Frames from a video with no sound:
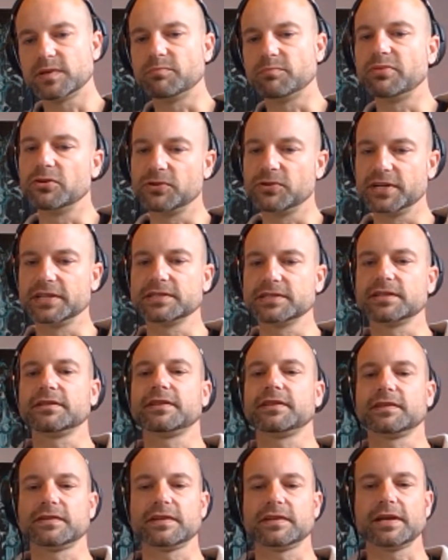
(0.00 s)
buildings and
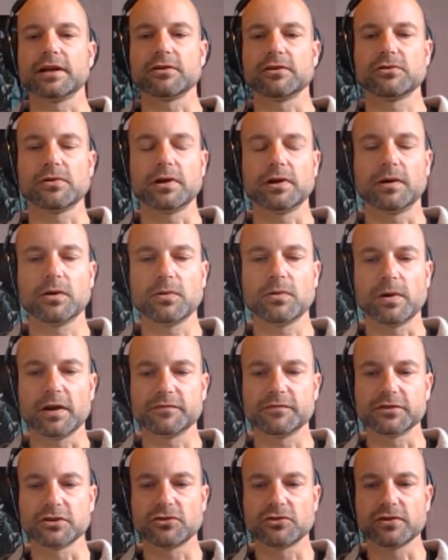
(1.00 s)
things like that are quite
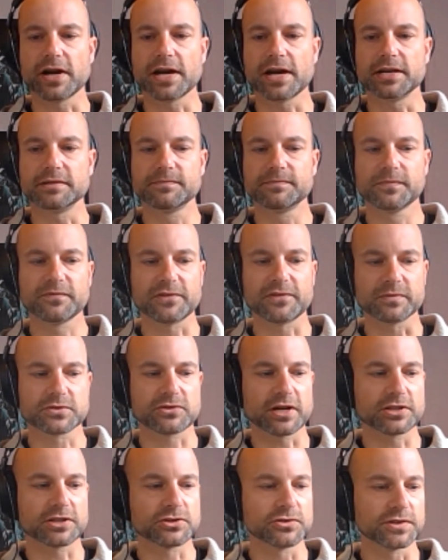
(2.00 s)
often created from
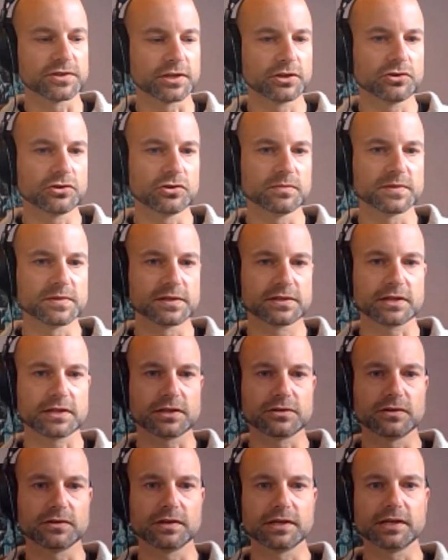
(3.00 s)
scratch using cubes
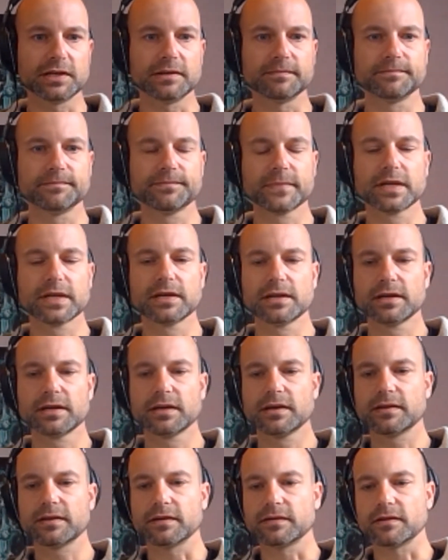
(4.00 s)
inside Unity and
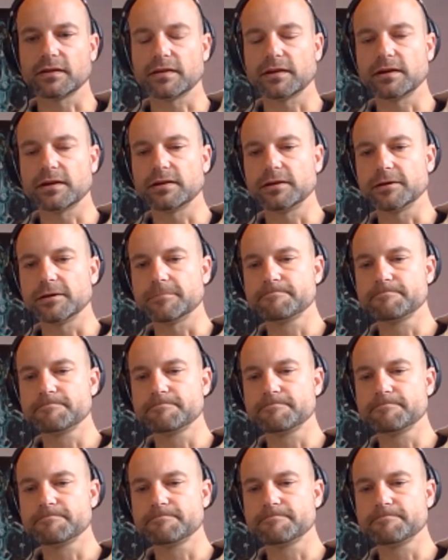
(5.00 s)
things like that. Yeah.